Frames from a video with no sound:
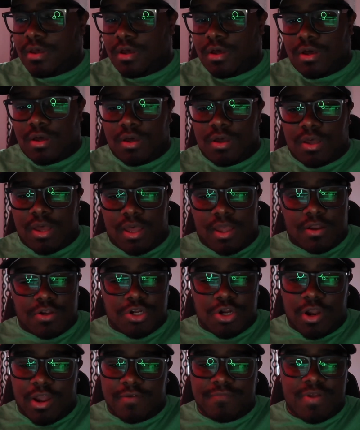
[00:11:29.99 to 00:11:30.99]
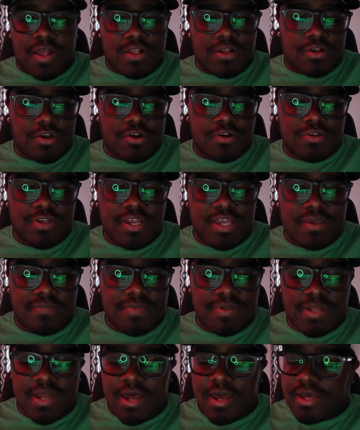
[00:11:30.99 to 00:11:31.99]
I done heard Nicki
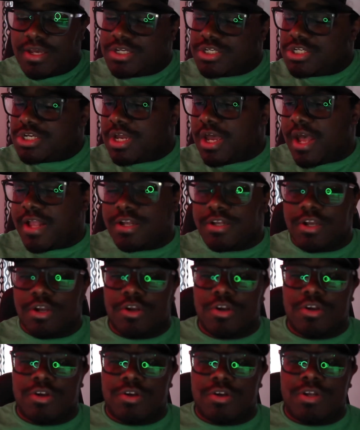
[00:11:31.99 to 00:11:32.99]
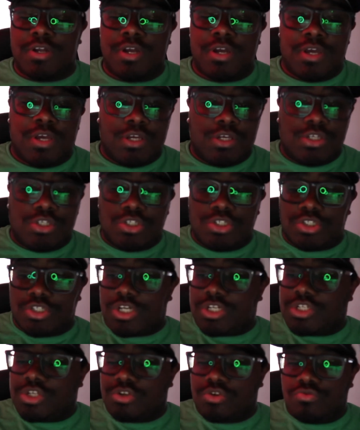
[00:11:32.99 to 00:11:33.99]
Minaj. I done heard
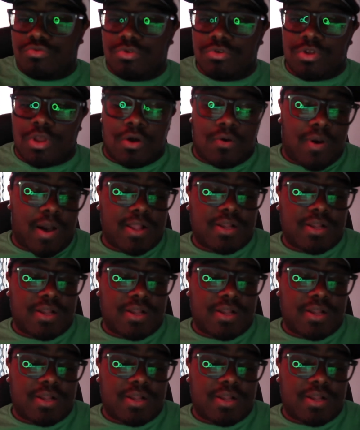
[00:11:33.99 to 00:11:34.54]
Jason Derulo.